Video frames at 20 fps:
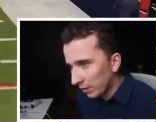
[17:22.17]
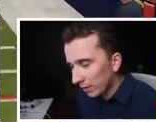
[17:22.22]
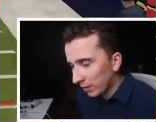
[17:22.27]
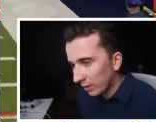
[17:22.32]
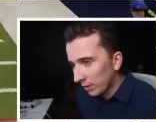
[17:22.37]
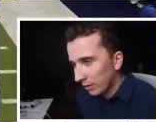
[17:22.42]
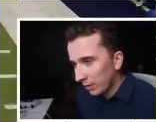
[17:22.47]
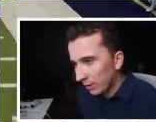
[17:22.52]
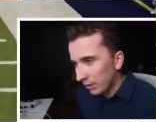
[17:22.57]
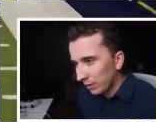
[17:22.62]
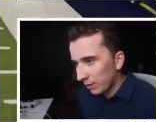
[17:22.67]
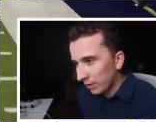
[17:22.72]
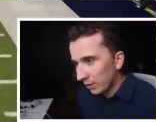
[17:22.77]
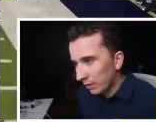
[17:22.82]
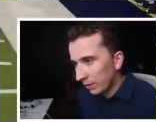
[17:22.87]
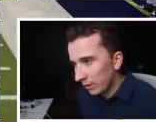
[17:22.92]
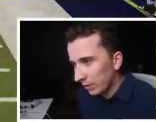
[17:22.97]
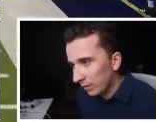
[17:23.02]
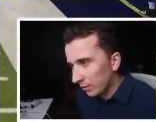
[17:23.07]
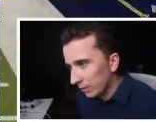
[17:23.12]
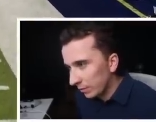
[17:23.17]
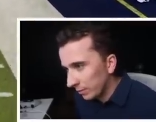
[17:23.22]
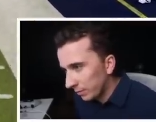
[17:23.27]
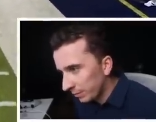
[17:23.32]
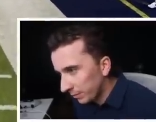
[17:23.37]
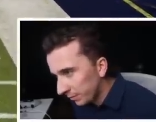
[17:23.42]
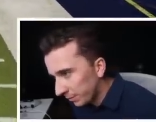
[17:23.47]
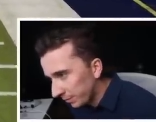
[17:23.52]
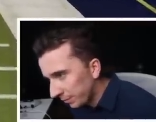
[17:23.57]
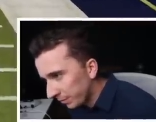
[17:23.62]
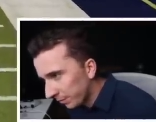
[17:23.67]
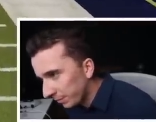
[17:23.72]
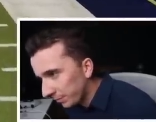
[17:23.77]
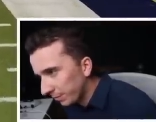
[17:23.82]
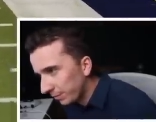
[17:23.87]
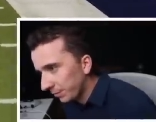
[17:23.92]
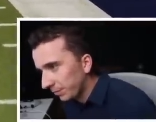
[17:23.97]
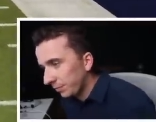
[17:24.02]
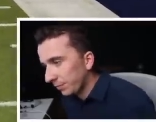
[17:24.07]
(no one is talking)